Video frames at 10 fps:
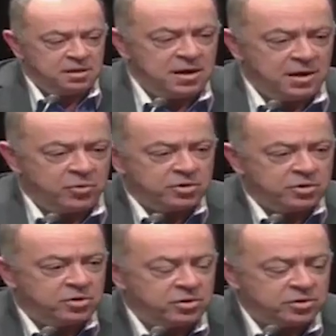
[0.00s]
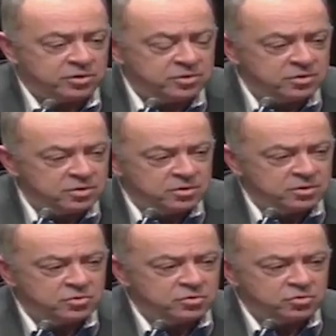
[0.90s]
our court
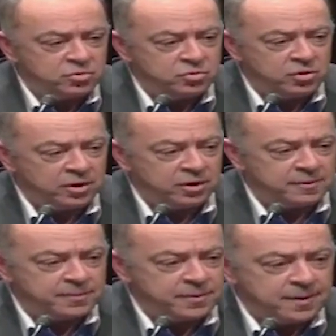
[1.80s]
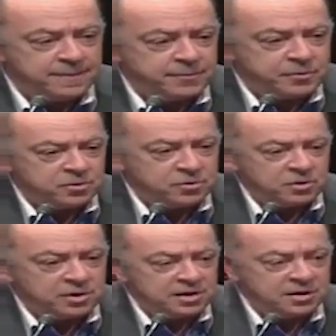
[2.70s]
to, uh, to
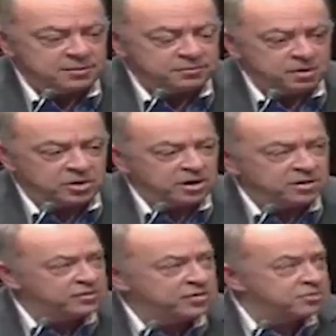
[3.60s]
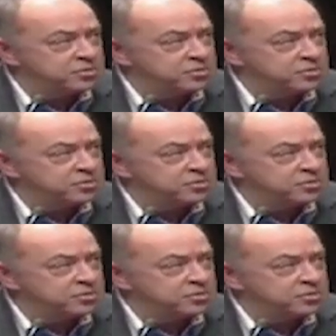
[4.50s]
get the confidence